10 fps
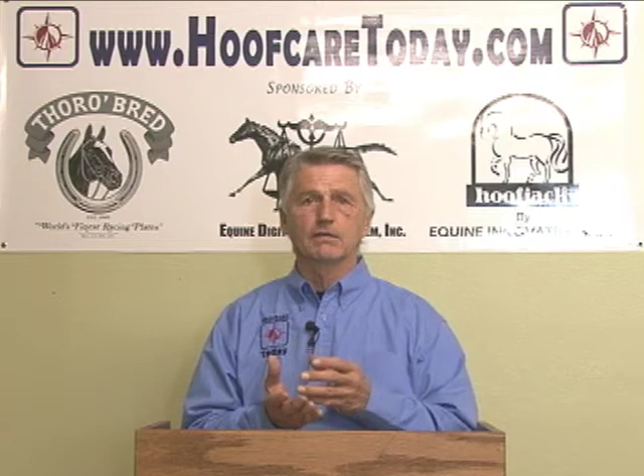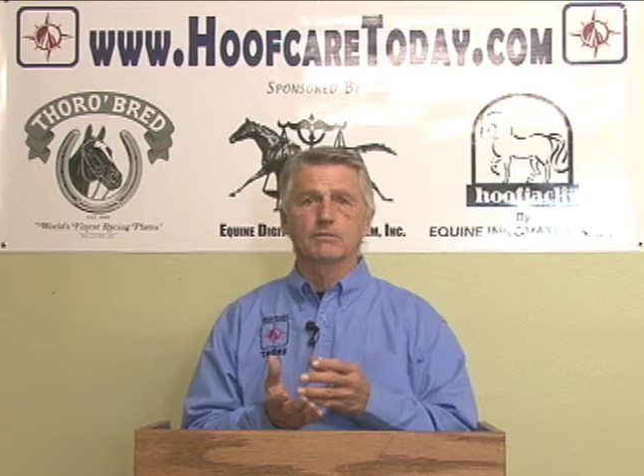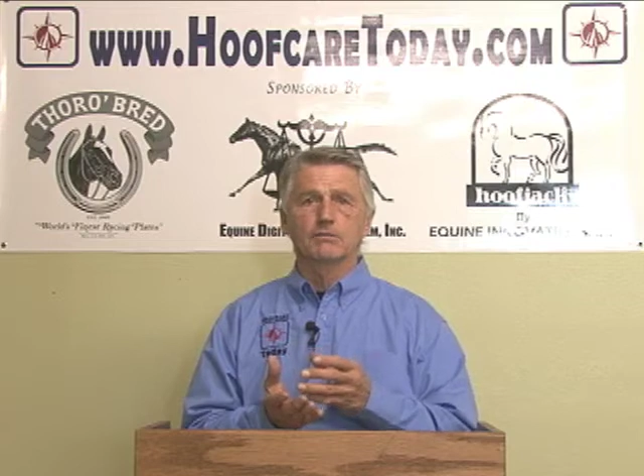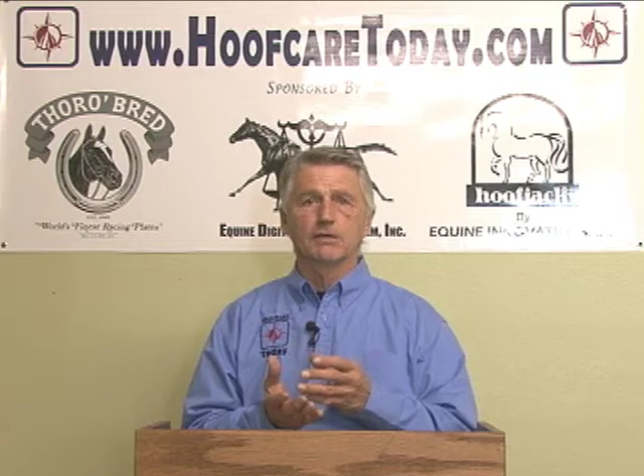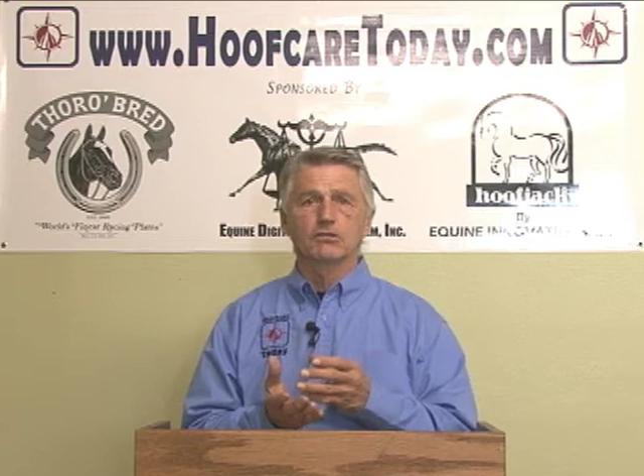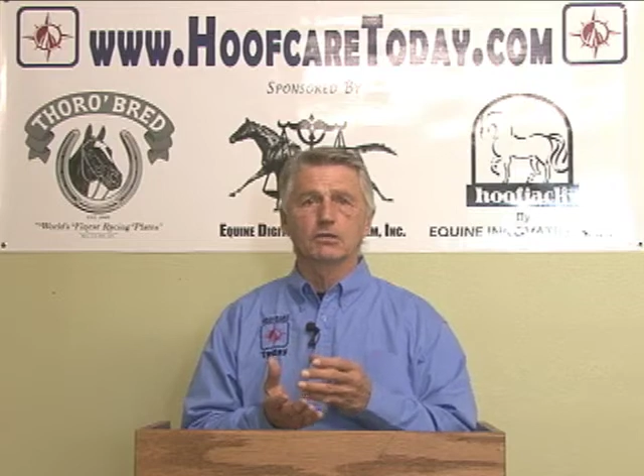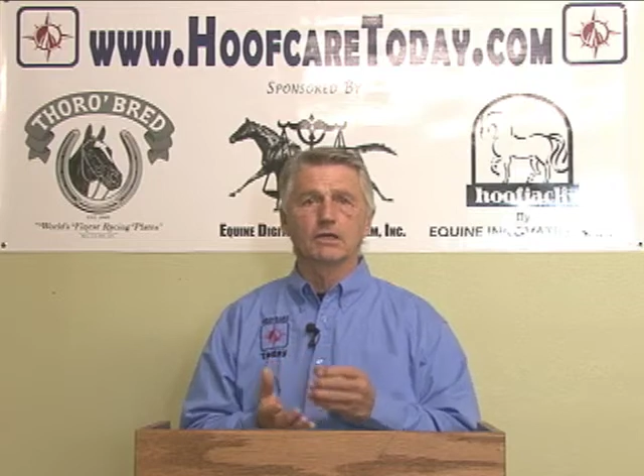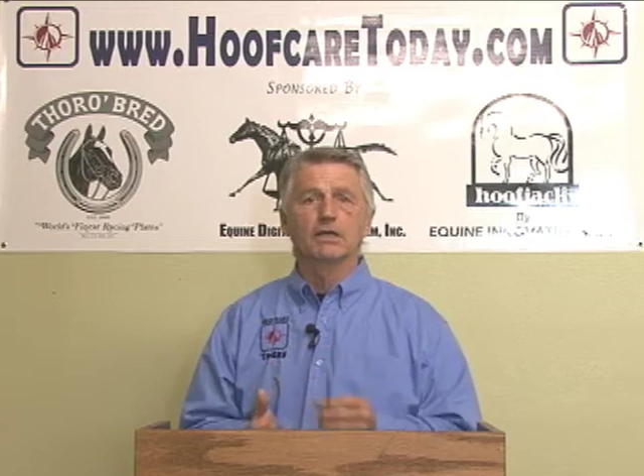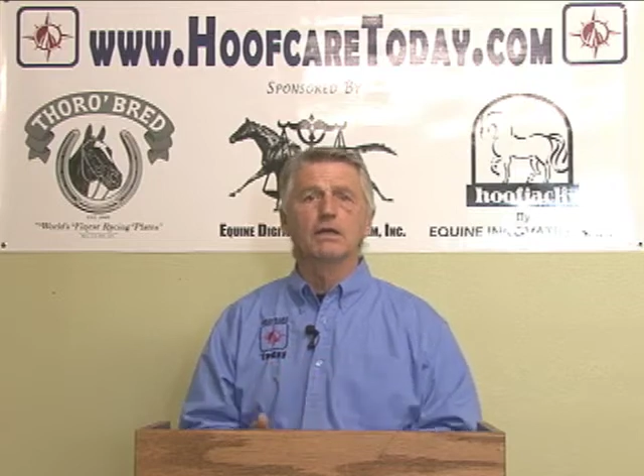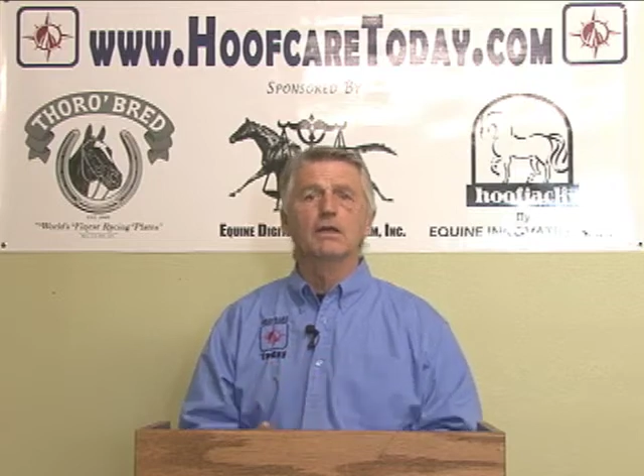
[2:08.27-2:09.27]

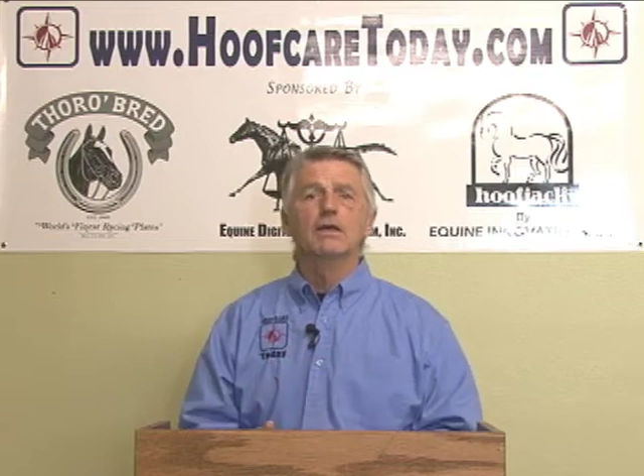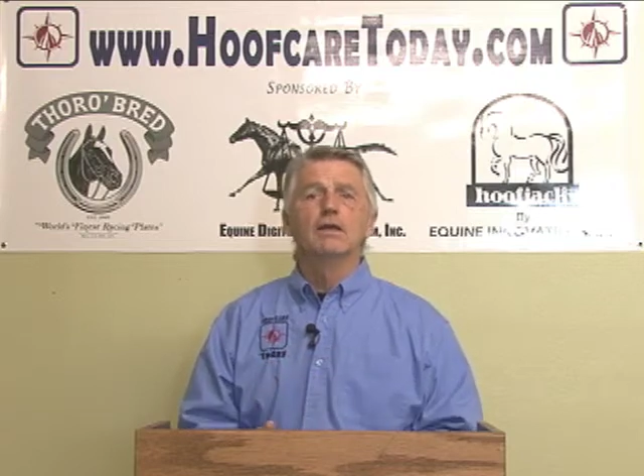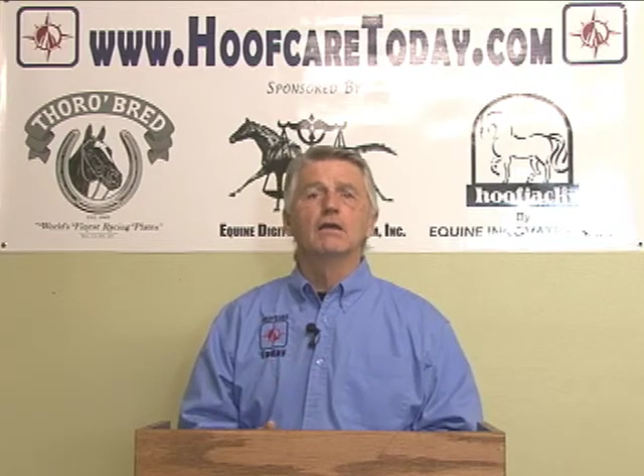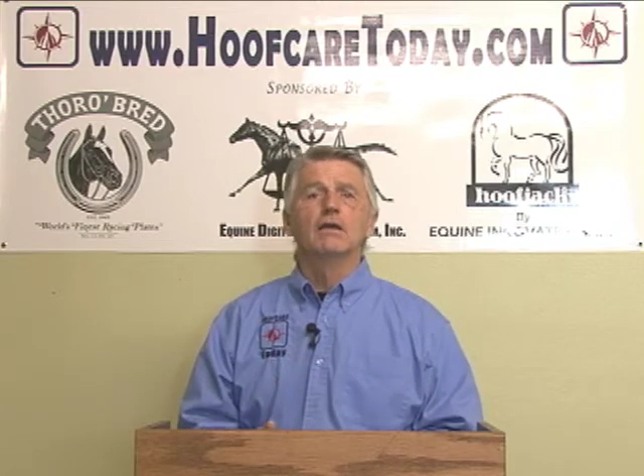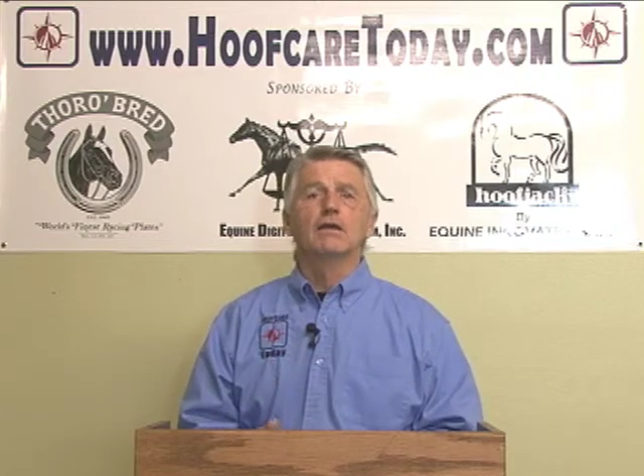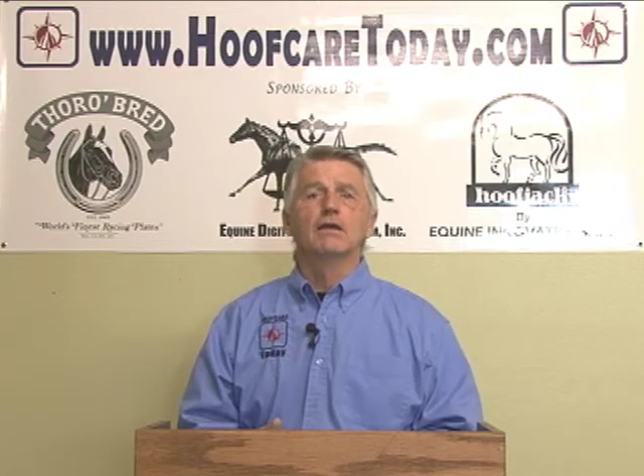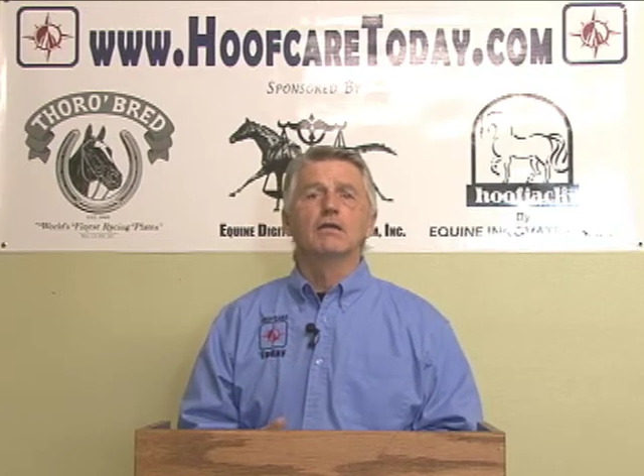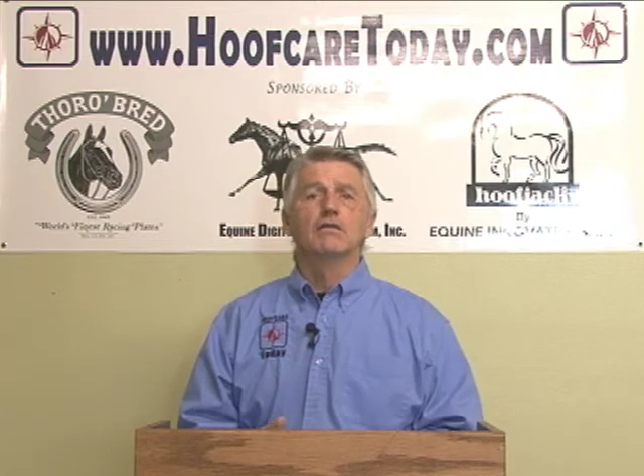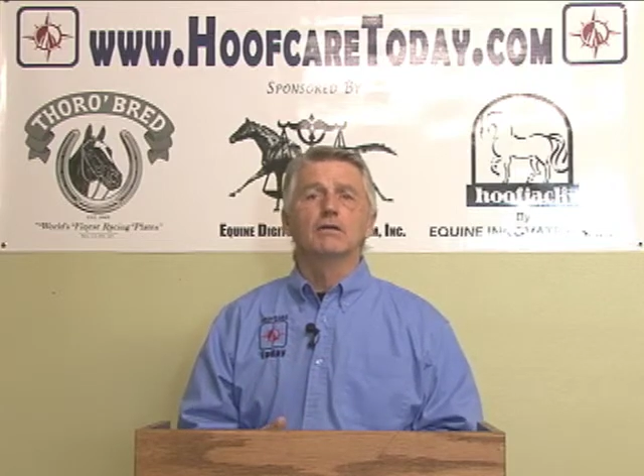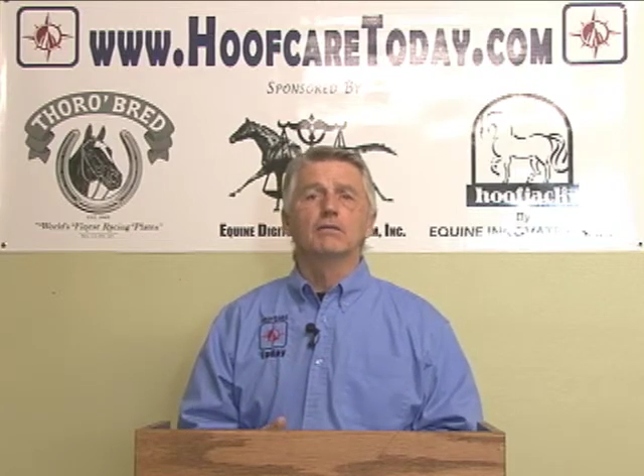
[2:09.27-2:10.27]
especially.
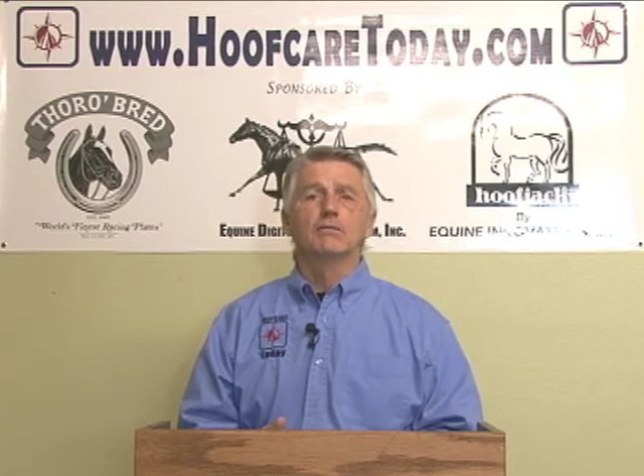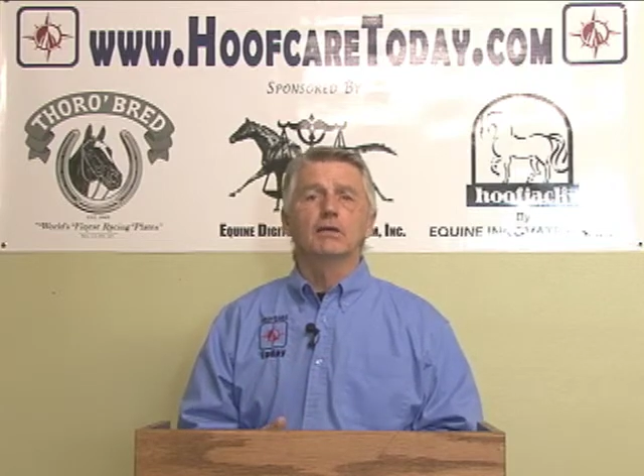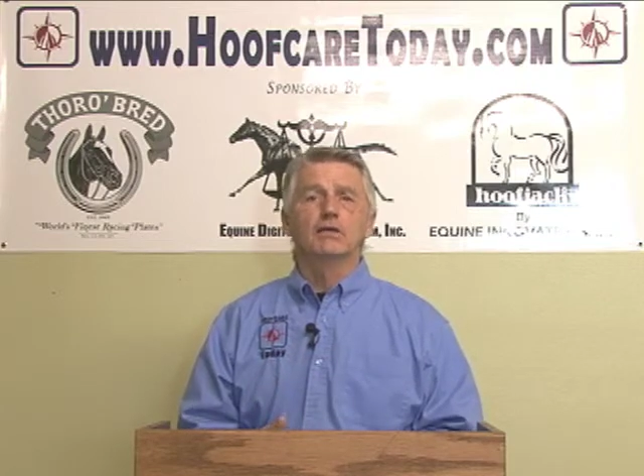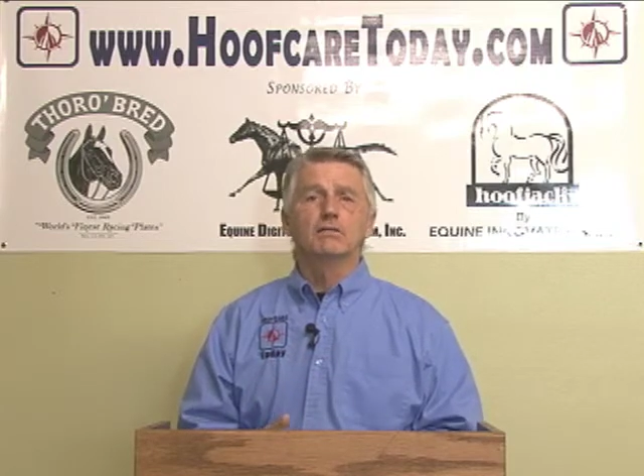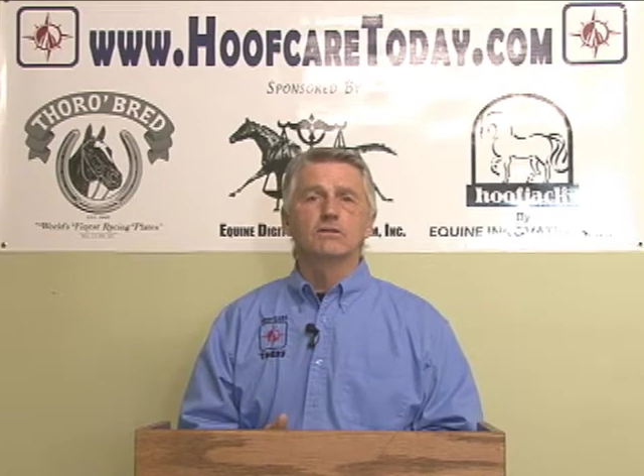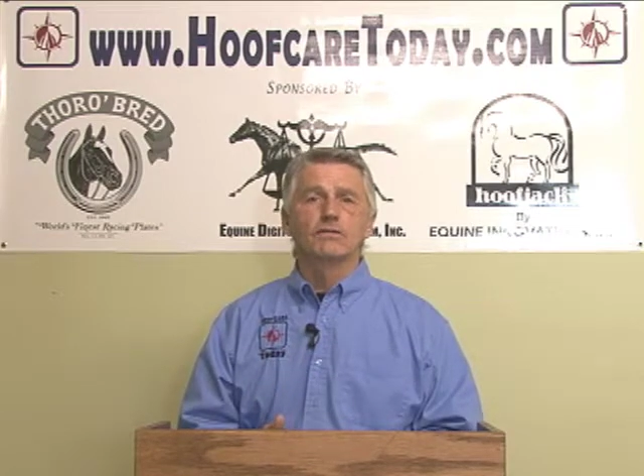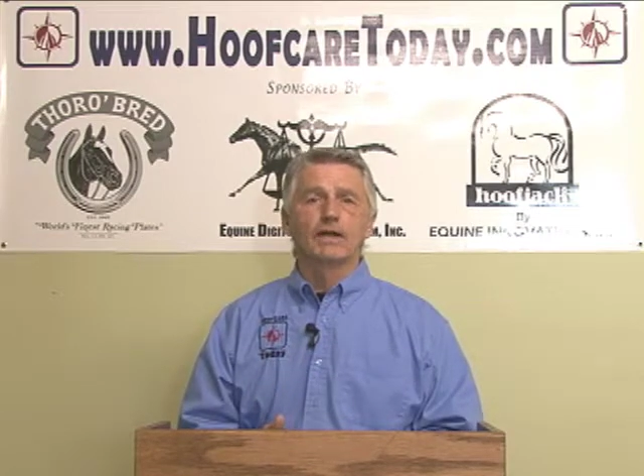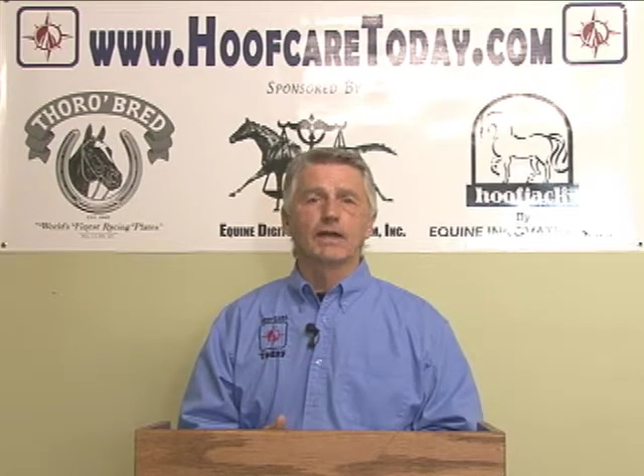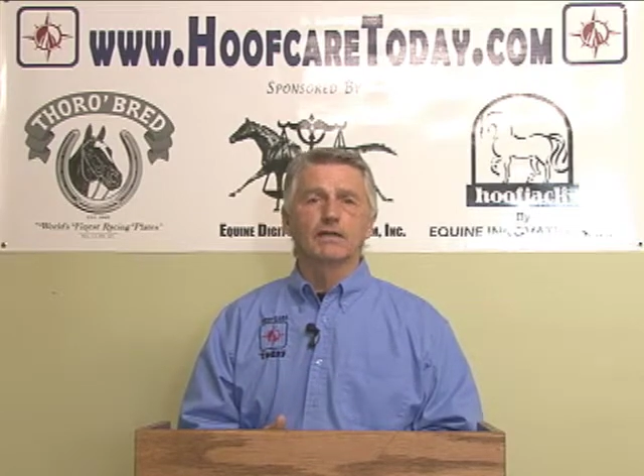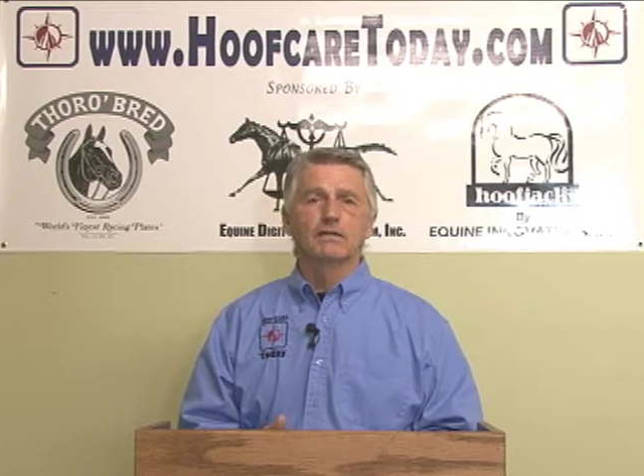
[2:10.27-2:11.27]
And because of
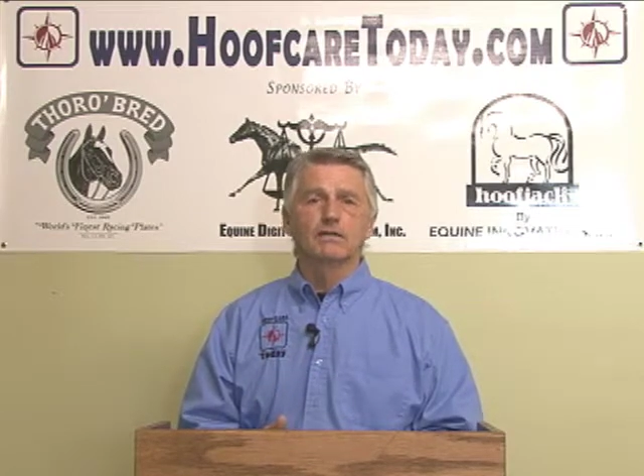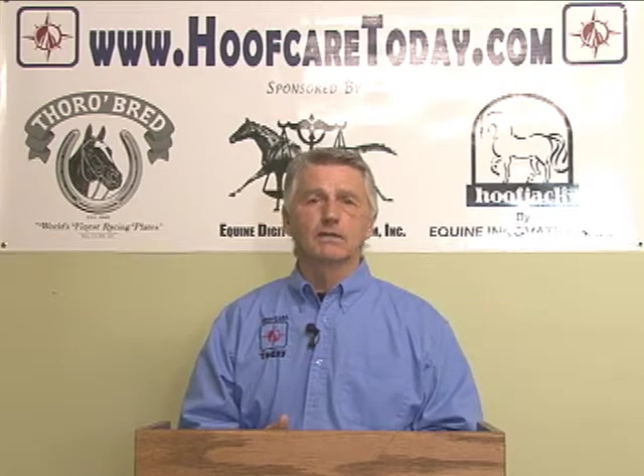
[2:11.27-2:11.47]
that,